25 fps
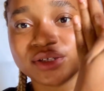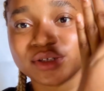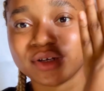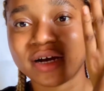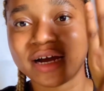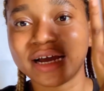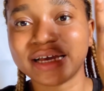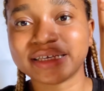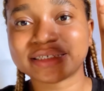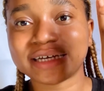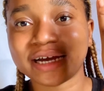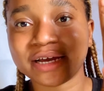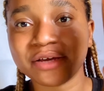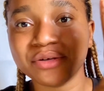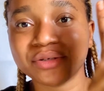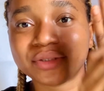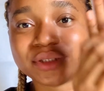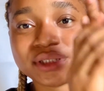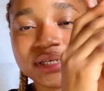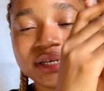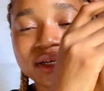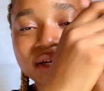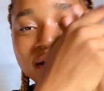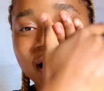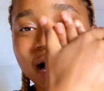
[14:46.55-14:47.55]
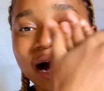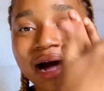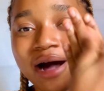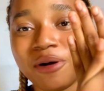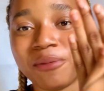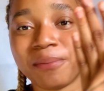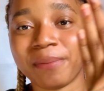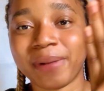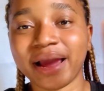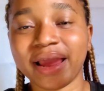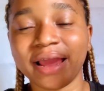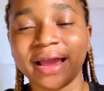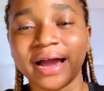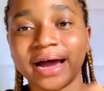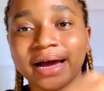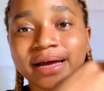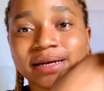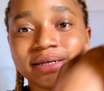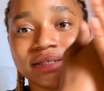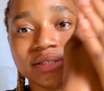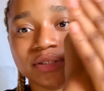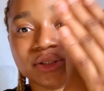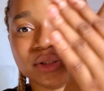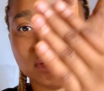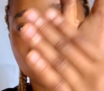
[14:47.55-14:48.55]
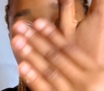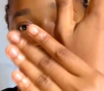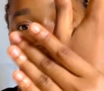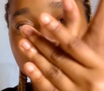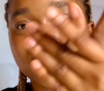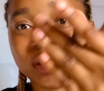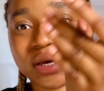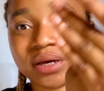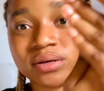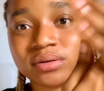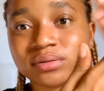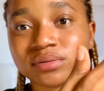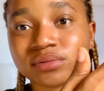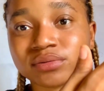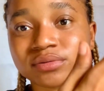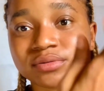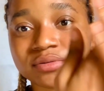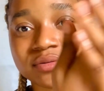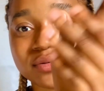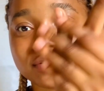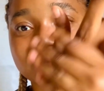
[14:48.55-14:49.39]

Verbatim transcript: So guys, can you see how my hand is looking?